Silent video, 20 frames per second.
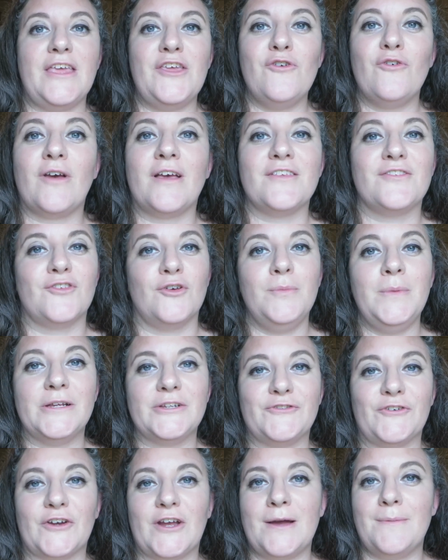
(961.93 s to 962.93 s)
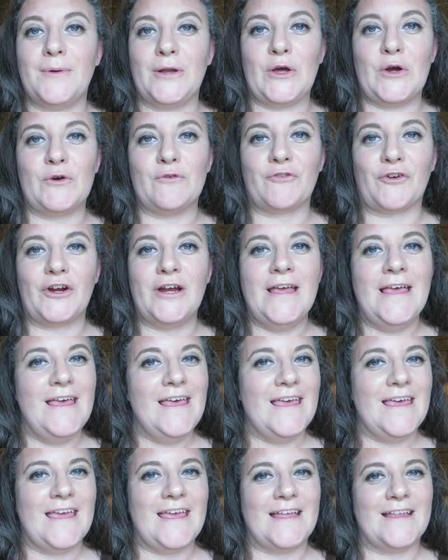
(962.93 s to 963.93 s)
Thank you guys so much for coming over
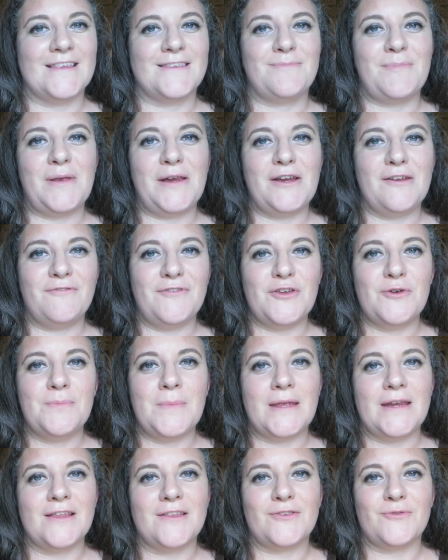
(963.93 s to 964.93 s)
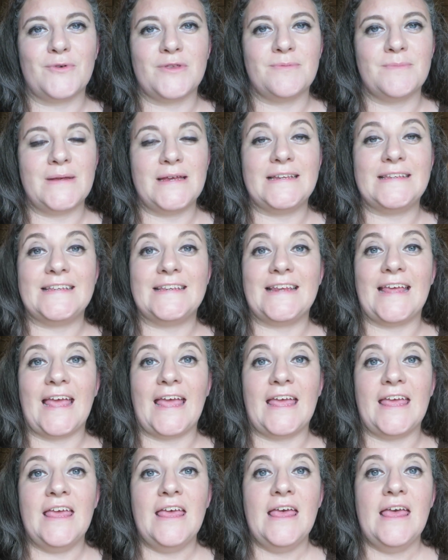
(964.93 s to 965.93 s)
and spending a few minutes with me
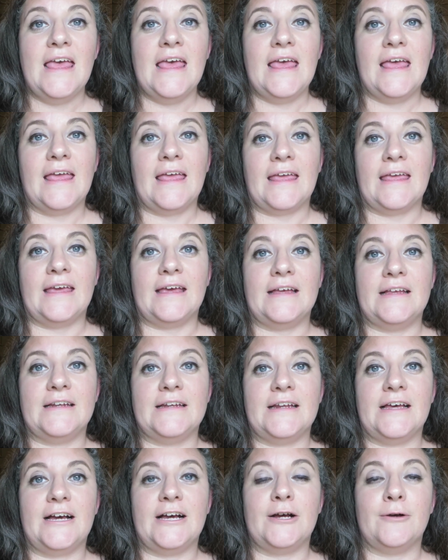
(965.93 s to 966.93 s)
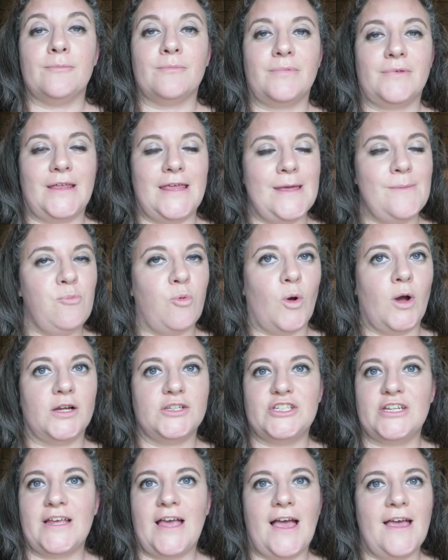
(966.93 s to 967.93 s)
today and um, keep
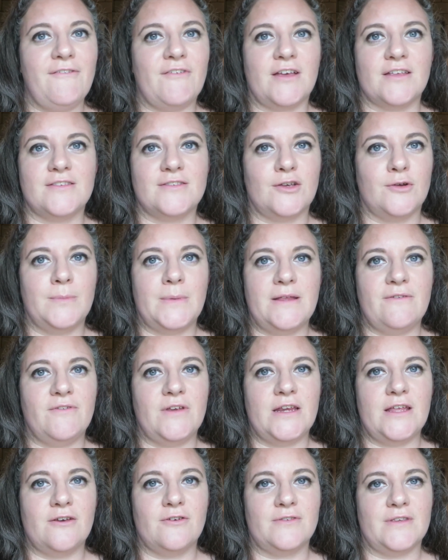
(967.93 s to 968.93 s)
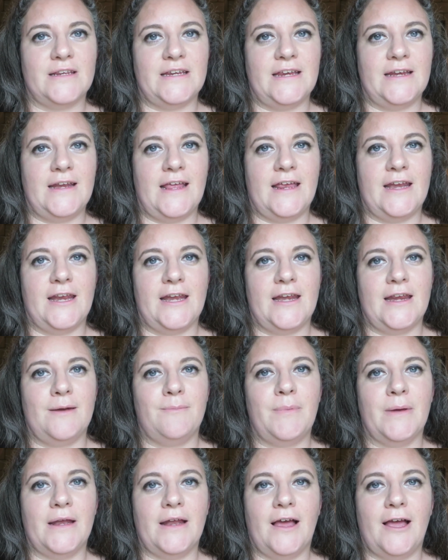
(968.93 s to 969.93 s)
watching. I've got so many videos that need
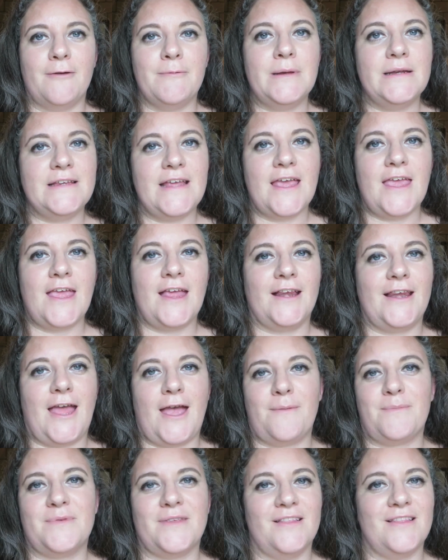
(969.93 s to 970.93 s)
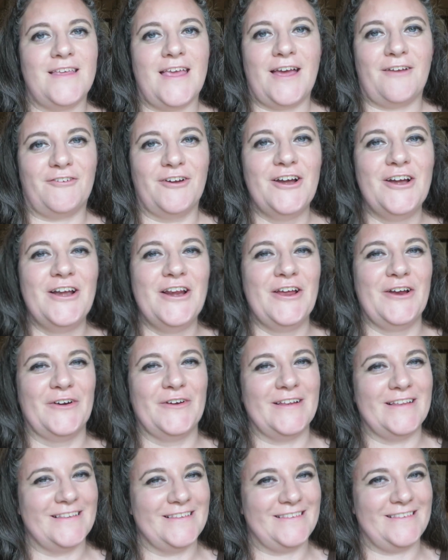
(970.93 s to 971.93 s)
edited, but I've been taking naps in the
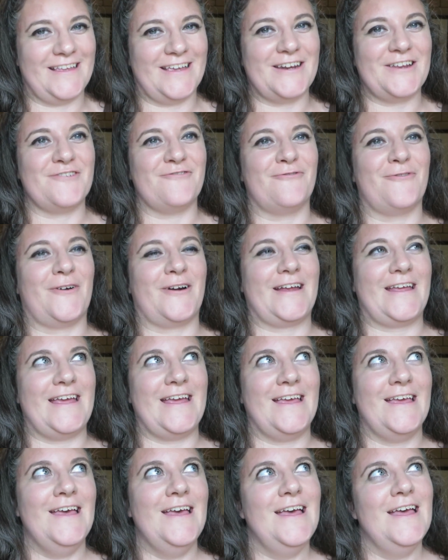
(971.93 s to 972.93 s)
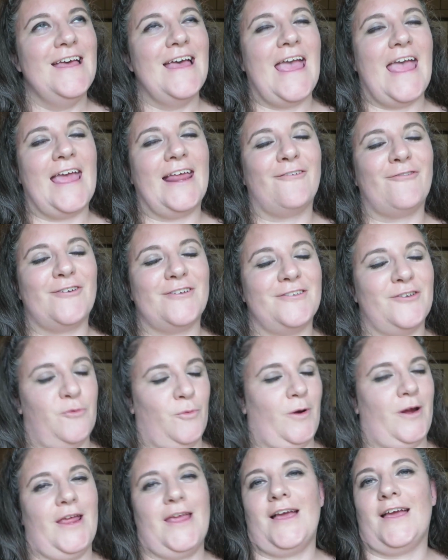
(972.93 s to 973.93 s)
afternoon instead of working, and we're still
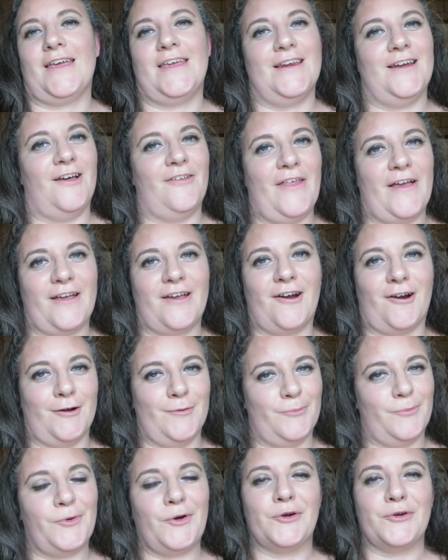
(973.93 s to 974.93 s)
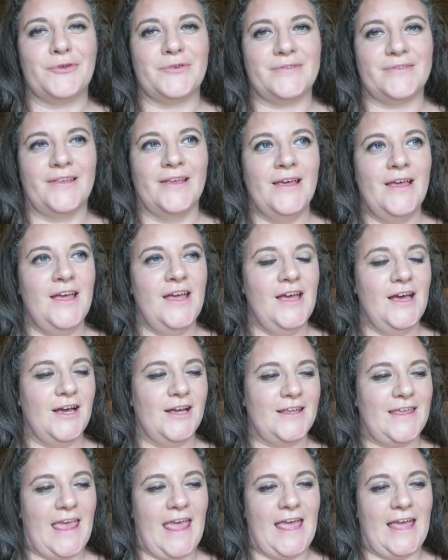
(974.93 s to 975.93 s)
working on getting all that garden produce
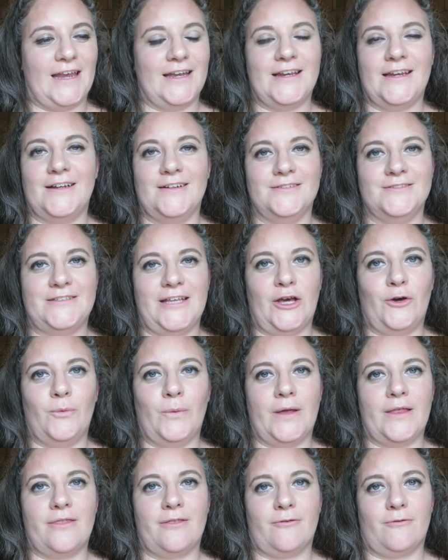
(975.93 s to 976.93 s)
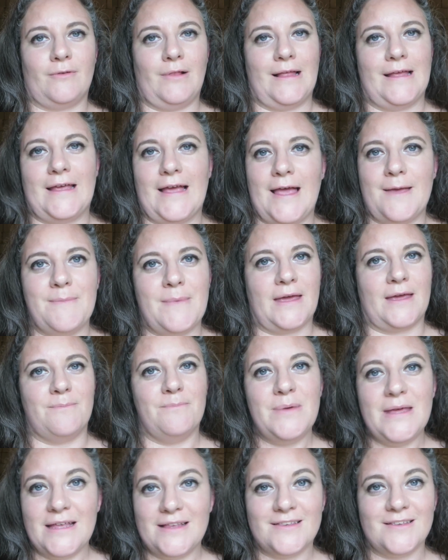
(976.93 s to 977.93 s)
canned and dealt with. Like I'm making
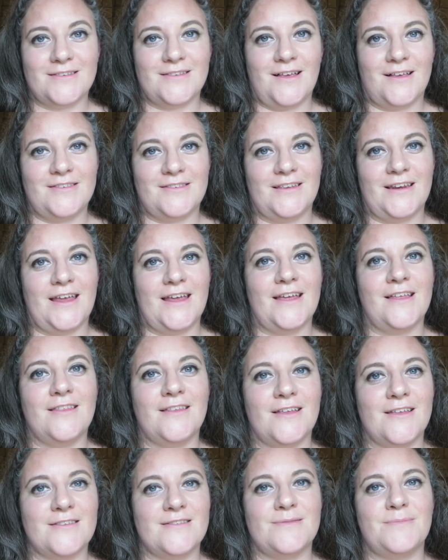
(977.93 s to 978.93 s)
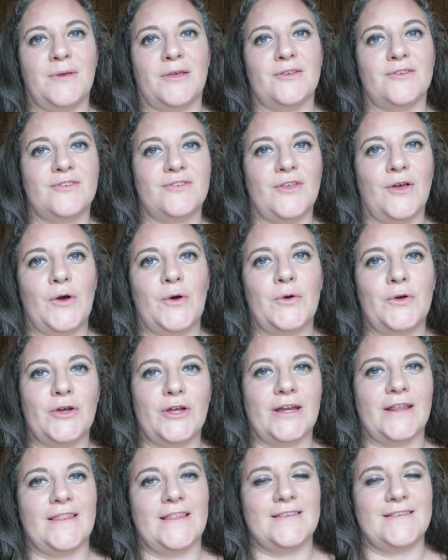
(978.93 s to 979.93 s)
pizza sauce today, and it smells so
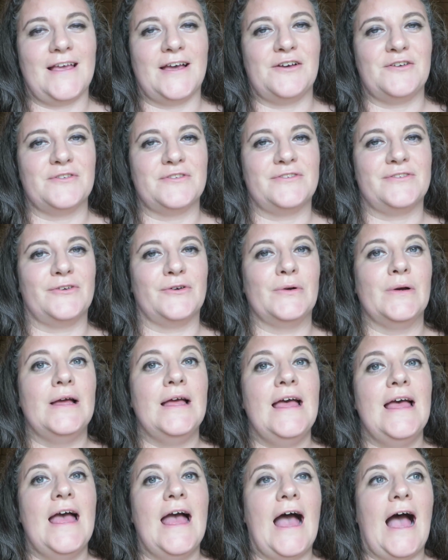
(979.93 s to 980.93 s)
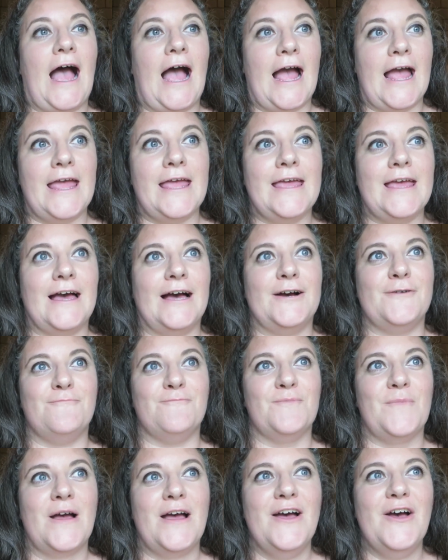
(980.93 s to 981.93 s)
good in this house. So I
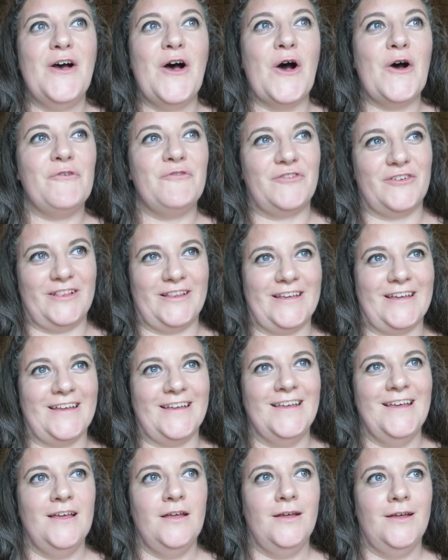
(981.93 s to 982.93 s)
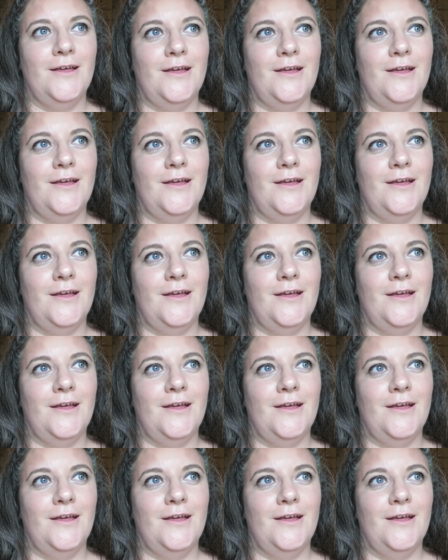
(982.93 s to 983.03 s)
um, hopefully,